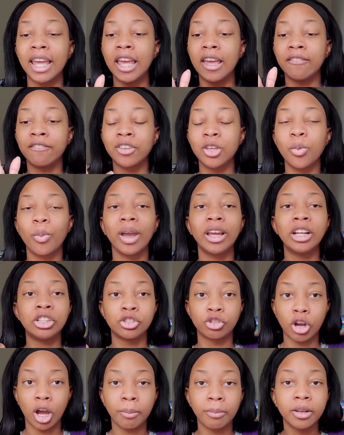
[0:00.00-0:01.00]
If you ain't
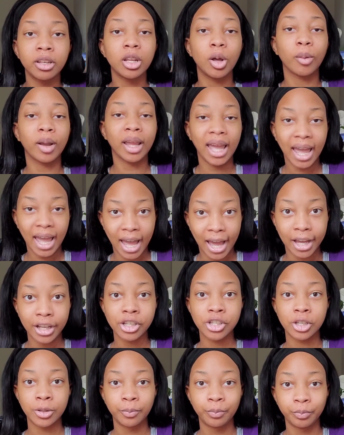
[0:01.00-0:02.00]
dropping no
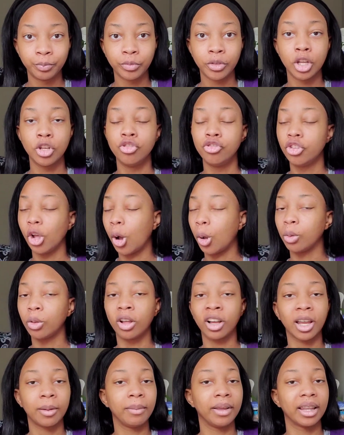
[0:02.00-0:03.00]
cash, don't
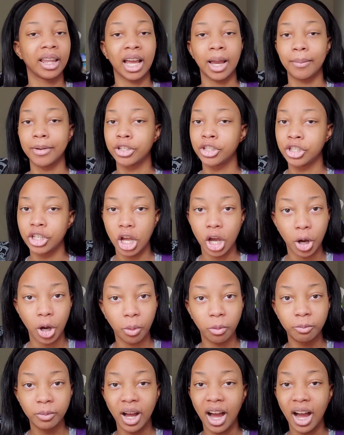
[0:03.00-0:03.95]
look at me like I'm a show.